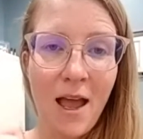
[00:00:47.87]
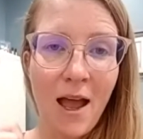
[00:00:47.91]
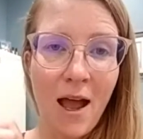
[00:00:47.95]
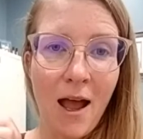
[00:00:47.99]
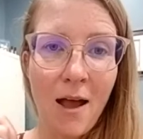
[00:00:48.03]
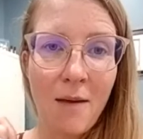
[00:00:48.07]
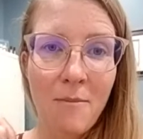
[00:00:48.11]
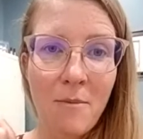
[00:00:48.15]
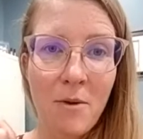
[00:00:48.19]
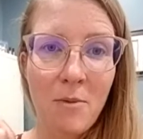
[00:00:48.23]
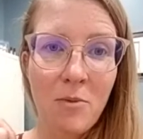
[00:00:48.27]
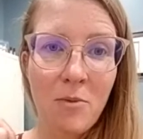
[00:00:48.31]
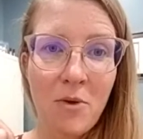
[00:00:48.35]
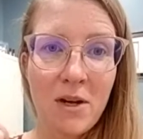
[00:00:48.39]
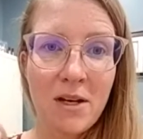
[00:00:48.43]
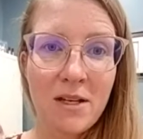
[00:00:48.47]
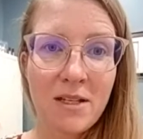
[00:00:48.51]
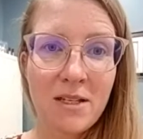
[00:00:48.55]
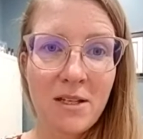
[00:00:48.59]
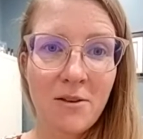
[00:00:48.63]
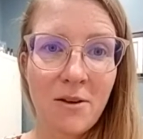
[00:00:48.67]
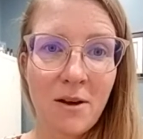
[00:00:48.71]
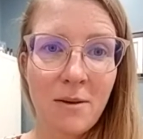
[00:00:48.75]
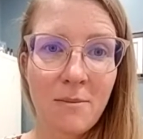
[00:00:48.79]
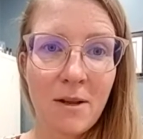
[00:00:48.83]
And pretty
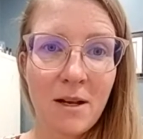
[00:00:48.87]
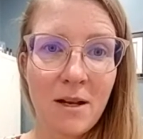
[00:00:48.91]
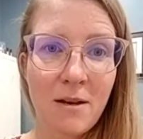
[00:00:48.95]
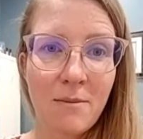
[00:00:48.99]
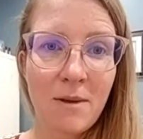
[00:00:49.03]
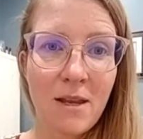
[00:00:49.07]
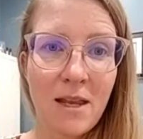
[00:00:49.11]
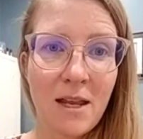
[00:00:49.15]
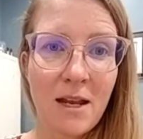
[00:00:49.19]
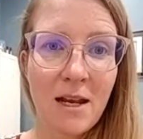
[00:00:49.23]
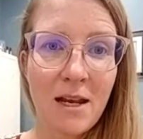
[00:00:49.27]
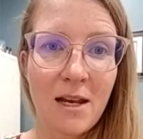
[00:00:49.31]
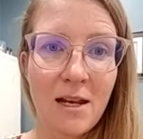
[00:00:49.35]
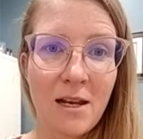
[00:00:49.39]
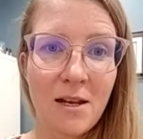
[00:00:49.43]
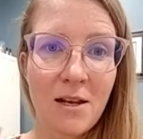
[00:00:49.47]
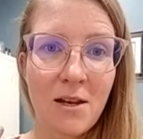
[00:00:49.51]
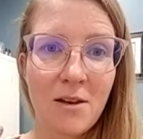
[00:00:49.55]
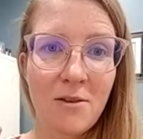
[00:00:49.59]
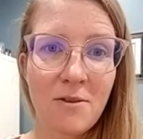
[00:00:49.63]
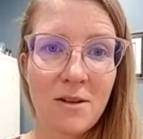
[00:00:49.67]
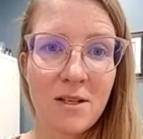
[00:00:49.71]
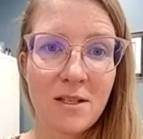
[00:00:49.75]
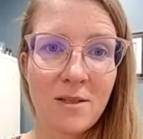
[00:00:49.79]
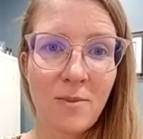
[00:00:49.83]
soon I'm going to be getting a
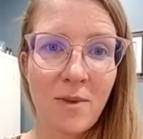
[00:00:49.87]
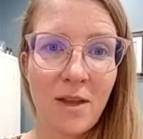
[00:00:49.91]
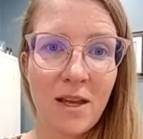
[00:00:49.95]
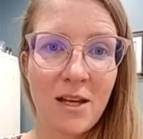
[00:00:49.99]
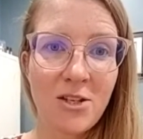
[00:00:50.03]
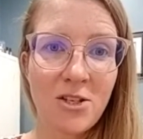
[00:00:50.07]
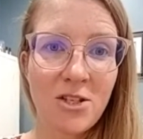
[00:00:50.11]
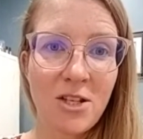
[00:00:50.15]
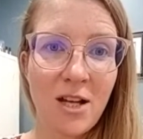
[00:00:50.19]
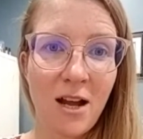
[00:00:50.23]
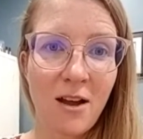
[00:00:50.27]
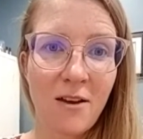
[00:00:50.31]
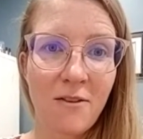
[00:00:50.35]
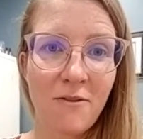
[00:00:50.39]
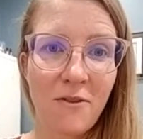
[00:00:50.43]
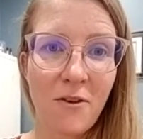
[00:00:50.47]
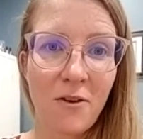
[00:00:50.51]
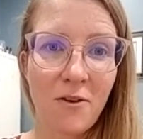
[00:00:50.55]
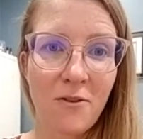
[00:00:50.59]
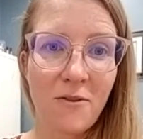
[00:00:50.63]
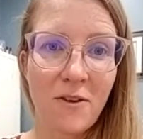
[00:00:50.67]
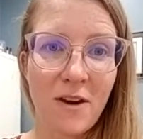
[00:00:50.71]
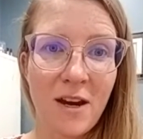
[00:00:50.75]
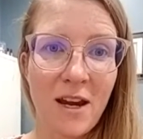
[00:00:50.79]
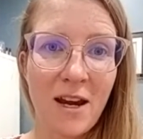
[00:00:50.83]
new display shelf
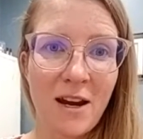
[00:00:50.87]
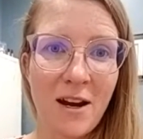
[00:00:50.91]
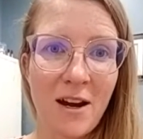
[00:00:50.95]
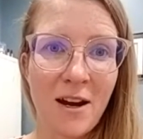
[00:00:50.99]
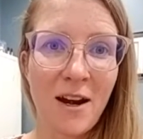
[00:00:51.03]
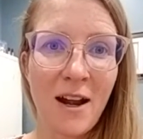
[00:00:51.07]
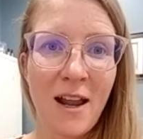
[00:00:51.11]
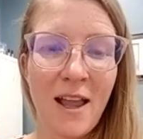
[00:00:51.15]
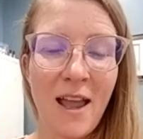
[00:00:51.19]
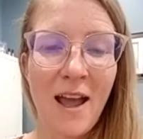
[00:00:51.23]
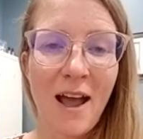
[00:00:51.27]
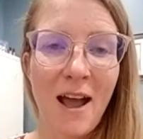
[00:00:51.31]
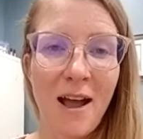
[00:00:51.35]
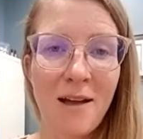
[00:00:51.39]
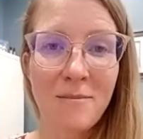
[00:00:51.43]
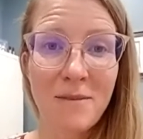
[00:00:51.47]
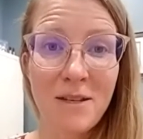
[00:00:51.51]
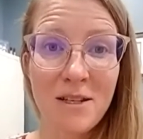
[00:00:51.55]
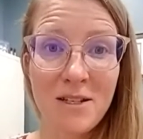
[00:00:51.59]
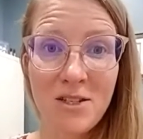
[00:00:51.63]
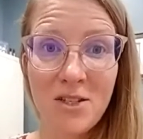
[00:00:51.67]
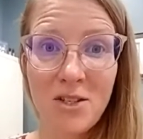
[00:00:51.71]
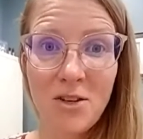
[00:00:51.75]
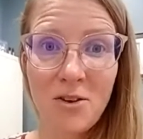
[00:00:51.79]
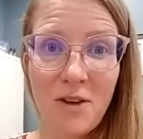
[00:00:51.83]
over here
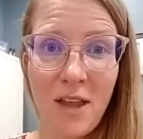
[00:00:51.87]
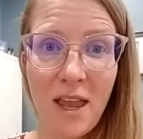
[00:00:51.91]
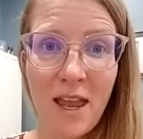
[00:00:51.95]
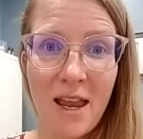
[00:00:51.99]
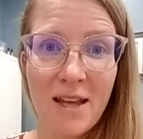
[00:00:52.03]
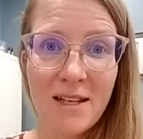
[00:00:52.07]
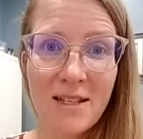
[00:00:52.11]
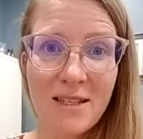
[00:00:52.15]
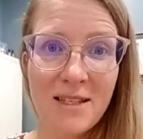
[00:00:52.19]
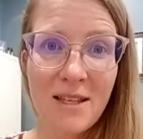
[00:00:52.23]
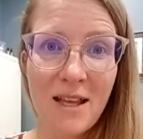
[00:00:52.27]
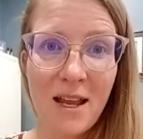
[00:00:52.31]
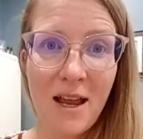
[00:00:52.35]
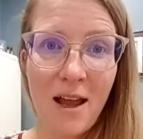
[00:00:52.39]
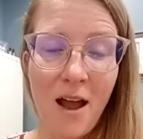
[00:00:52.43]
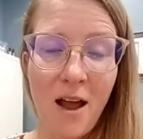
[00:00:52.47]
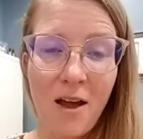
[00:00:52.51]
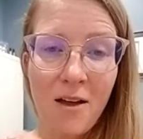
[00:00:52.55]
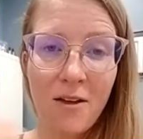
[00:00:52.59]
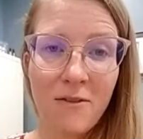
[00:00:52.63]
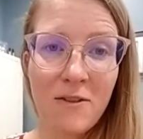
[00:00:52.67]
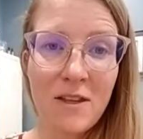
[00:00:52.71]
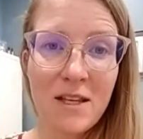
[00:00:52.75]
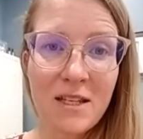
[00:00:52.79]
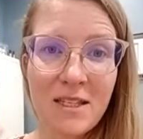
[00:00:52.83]
to showcase
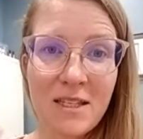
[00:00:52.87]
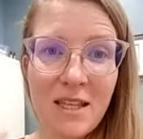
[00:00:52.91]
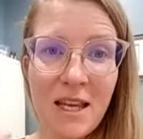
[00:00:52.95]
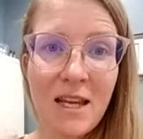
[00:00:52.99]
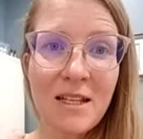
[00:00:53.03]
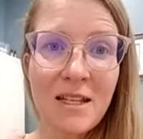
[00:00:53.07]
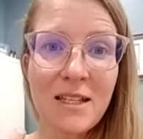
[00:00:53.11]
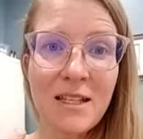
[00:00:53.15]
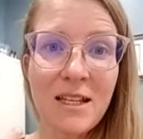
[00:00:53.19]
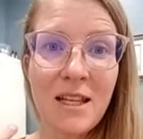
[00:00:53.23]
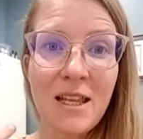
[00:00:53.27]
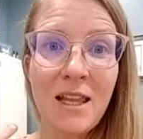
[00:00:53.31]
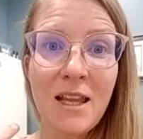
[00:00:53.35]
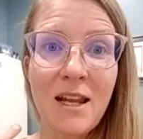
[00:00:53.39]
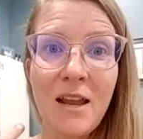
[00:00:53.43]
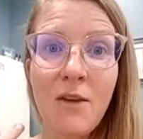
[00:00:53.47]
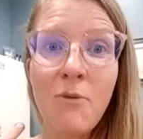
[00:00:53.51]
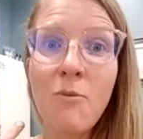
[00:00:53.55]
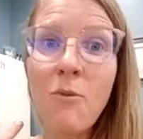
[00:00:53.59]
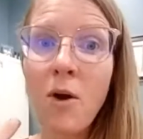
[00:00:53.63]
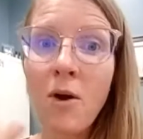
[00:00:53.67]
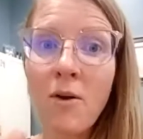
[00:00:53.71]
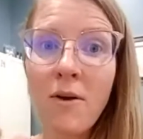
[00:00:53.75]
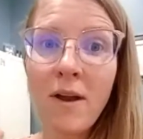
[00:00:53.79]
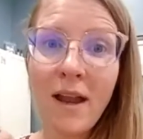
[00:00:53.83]
all of these things. And then I
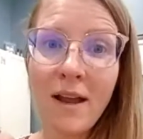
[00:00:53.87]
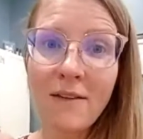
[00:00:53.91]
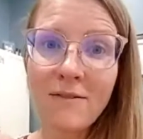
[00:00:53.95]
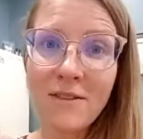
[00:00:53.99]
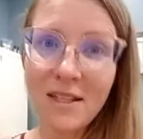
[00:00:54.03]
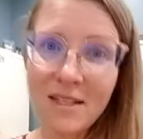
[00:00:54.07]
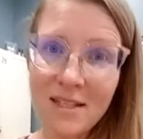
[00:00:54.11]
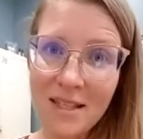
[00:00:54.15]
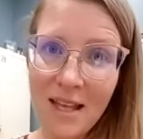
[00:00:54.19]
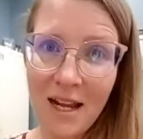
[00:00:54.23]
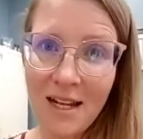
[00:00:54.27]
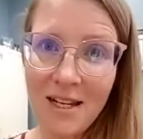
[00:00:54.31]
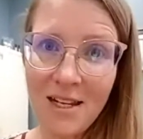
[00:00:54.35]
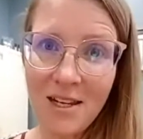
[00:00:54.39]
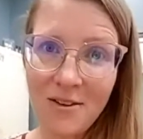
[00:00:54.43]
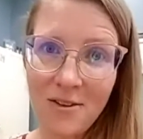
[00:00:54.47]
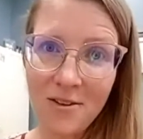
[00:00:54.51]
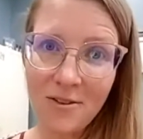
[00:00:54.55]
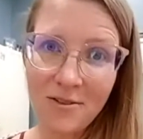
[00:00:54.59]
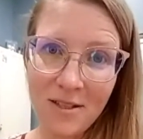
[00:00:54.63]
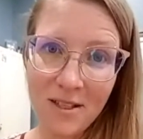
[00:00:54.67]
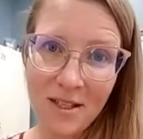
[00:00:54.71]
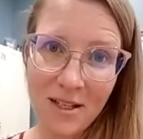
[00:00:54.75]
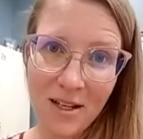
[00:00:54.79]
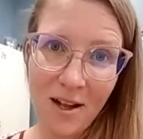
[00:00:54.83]
won't have to send
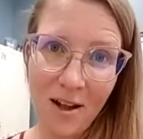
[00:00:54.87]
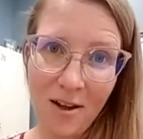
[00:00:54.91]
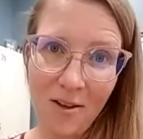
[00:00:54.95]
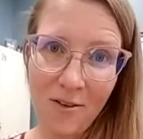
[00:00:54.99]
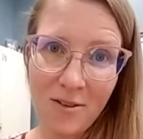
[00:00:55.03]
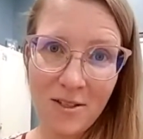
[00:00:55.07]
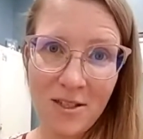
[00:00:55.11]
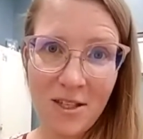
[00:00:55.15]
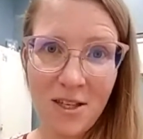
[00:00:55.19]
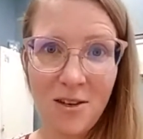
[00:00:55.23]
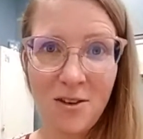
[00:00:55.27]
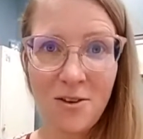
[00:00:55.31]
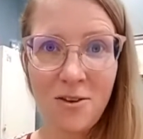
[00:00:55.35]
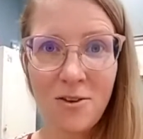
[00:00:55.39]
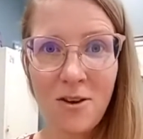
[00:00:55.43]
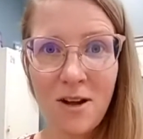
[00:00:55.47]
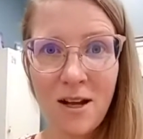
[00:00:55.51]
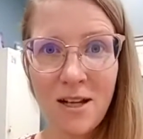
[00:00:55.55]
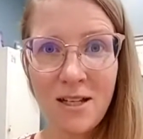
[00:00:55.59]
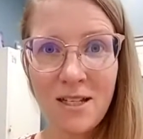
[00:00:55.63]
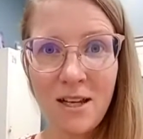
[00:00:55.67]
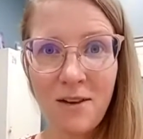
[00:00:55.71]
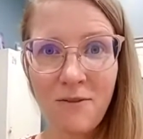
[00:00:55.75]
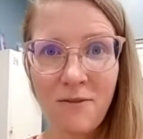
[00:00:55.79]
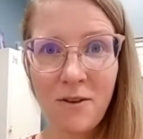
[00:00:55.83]
you to go to a
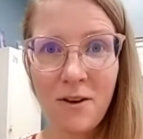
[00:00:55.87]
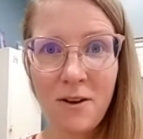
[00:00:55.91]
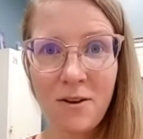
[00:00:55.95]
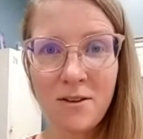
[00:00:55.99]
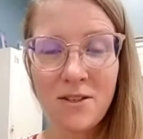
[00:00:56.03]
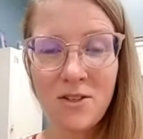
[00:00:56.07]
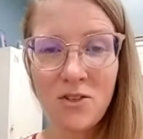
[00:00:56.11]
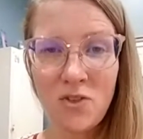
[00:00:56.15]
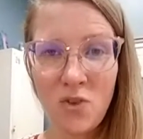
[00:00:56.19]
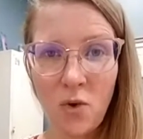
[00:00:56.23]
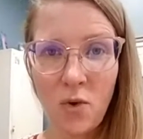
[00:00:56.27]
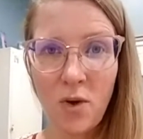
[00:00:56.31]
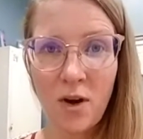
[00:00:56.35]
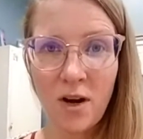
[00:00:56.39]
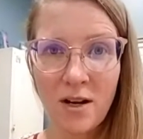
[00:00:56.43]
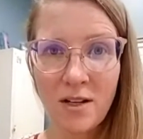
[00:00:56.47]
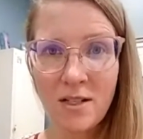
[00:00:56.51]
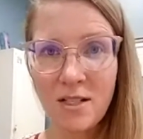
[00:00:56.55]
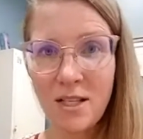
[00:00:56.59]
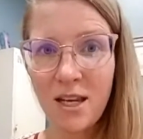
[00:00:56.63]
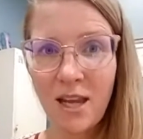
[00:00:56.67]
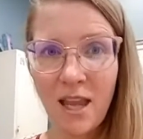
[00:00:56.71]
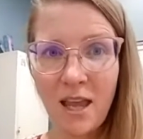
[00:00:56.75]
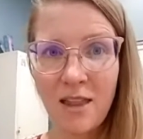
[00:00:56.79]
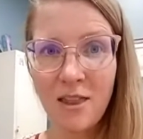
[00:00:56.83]
different store
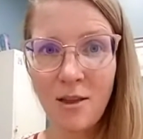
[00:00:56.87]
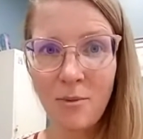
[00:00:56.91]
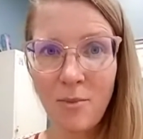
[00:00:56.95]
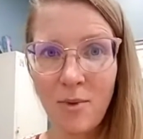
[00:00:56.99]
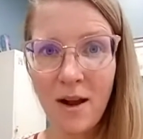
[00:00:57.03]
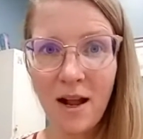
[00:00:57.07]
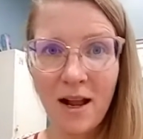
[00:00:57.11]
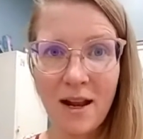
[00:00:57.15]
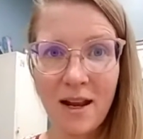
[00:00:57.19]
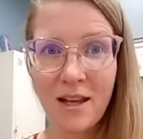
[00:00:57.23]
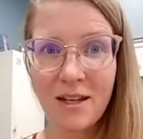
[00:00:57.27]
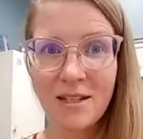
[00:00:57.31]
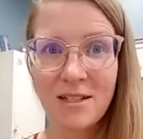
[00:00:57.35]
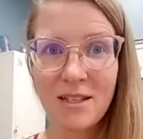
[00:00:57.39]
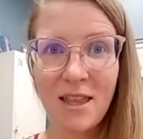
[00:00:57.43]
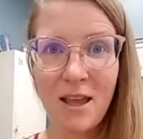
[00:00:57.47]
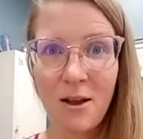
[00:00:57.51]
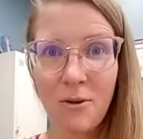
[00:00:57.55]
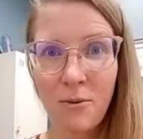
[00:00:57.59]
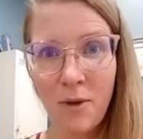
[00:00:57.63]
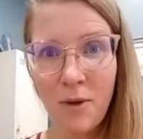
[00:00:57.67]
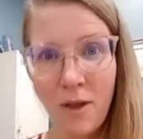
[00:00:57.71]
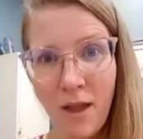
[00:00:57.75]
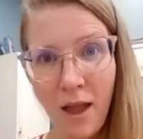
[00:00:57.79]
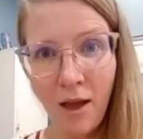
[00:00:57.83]
to get the product
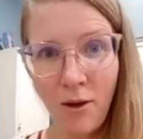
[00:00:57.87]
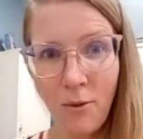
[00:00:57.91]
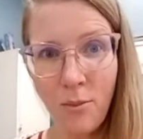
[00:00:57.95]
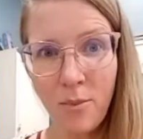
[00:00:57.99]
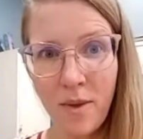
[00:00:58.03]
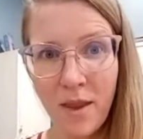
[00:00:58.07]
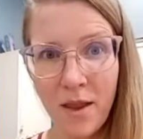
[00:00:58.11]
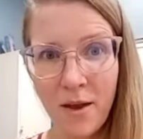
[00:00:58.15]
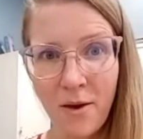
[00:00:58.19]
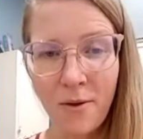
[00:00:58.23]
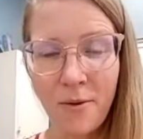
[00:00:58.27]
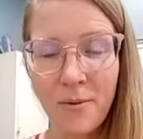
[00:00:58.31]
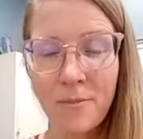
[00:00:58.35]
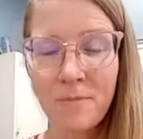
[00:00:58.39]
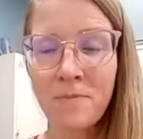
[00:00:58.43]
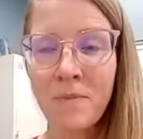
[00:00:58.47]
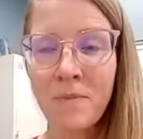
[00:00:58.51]
that will help you.